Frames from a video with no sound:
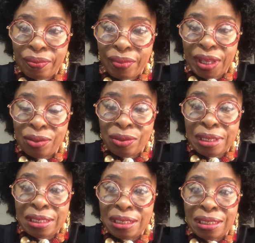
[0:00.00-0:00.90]
It
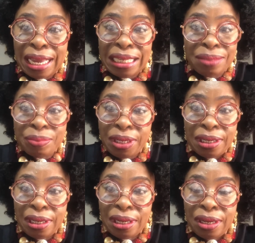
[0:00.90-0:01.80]
sensitized me
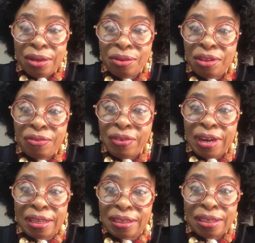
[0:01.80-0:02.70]
with the
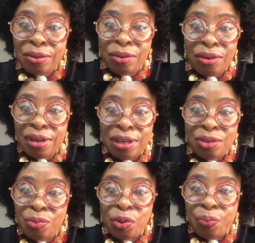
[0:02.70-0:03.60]
fact that God needs to
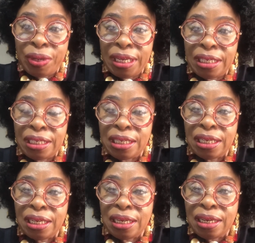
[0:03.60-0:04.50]
be obeyed,
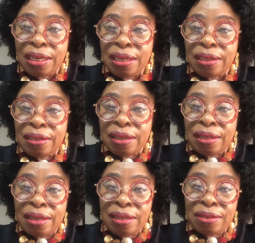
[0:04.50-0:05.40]
and
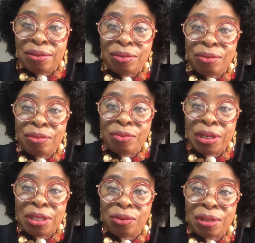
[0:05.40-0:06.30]
that you don't
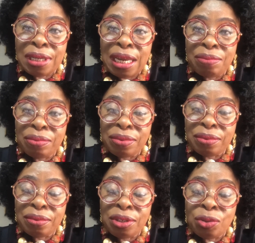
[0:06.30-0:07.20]
waste your time
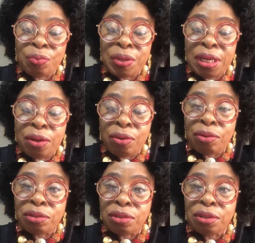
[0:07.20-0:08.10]
disobeying
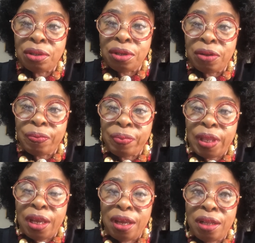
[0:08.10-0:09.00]
God.
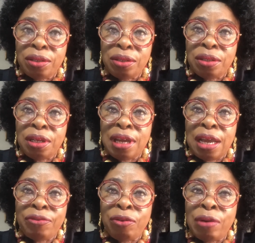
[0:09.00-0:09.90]

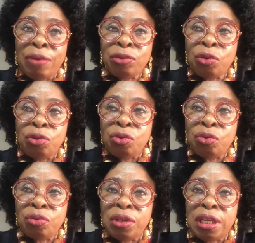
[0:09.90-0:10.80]
I've told
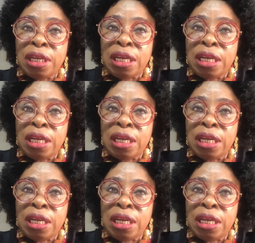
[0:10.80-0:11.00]
you the